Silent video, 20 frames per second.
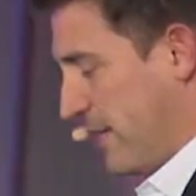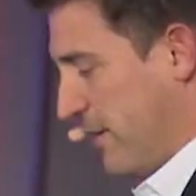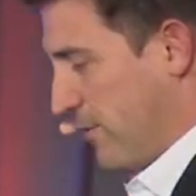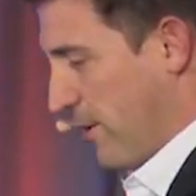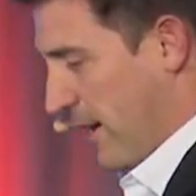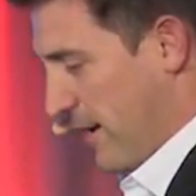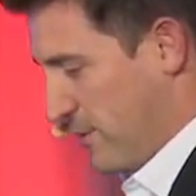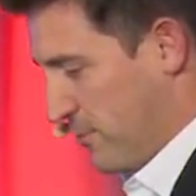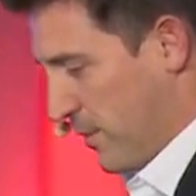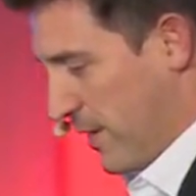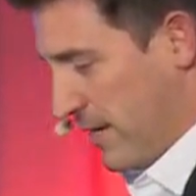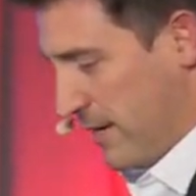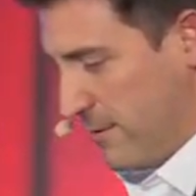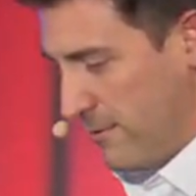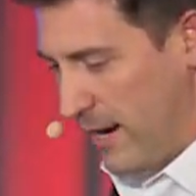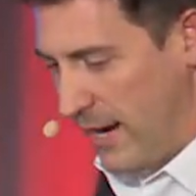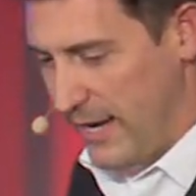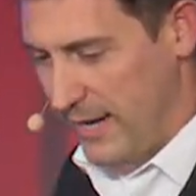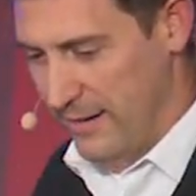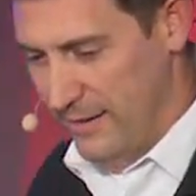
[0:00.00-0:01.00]
graduated,
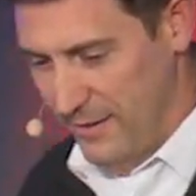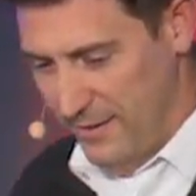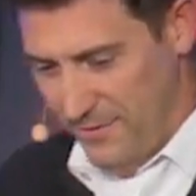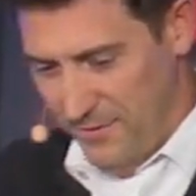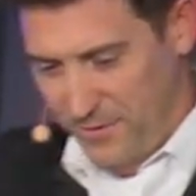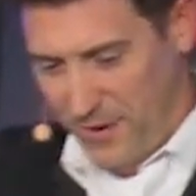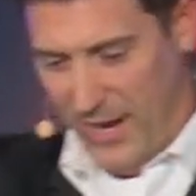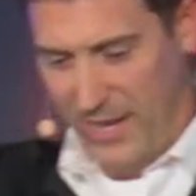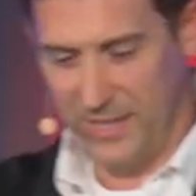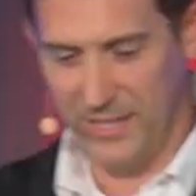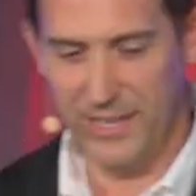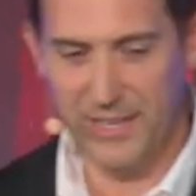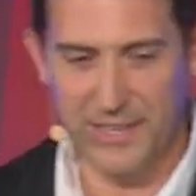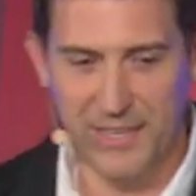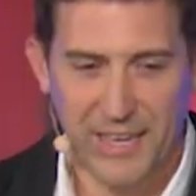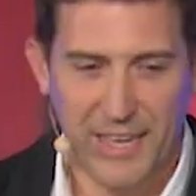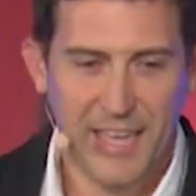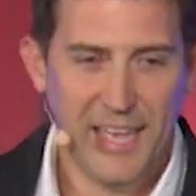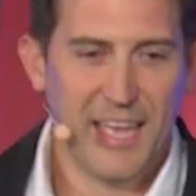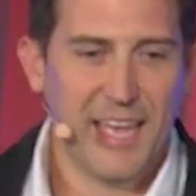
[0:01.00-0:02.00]
right? Finally.
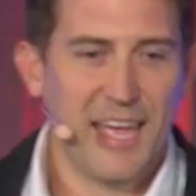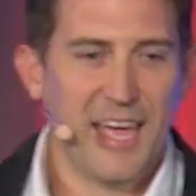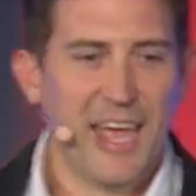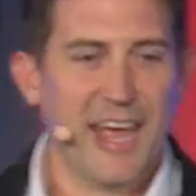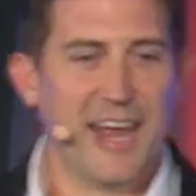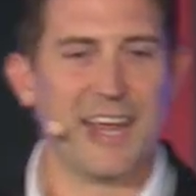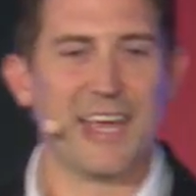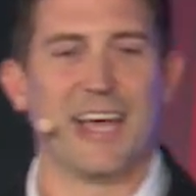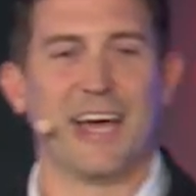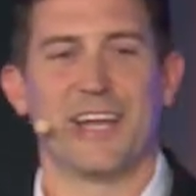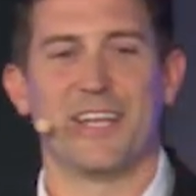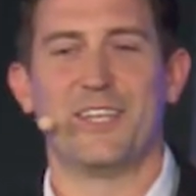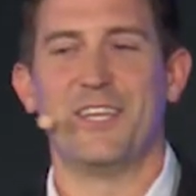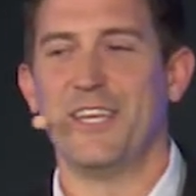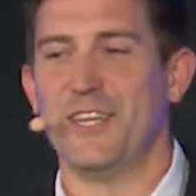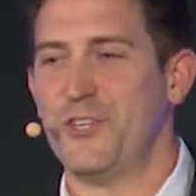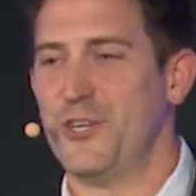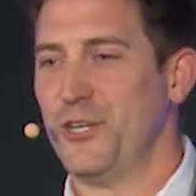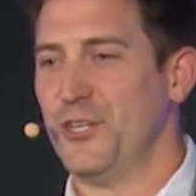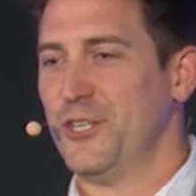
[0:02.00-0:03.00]
And I got a
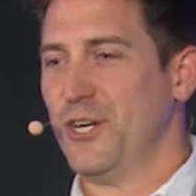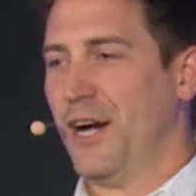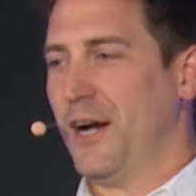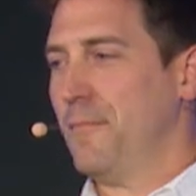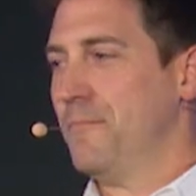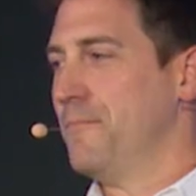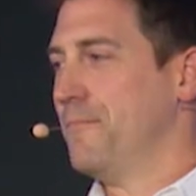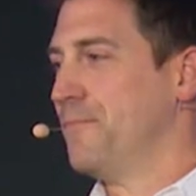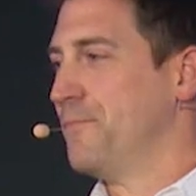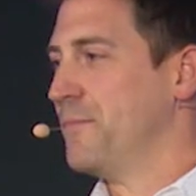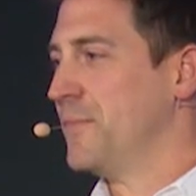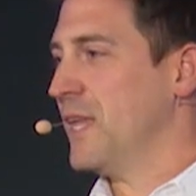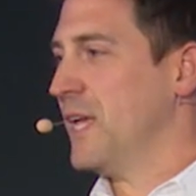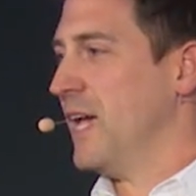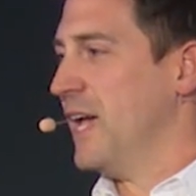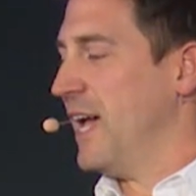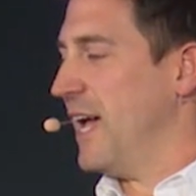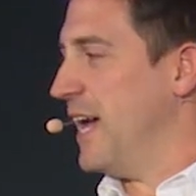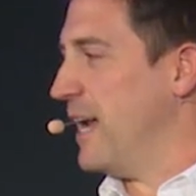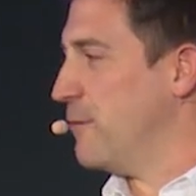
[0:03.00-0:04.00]
teaching job.
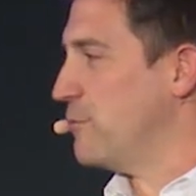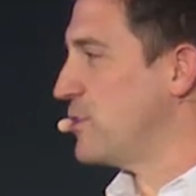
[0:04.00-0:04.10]
And I was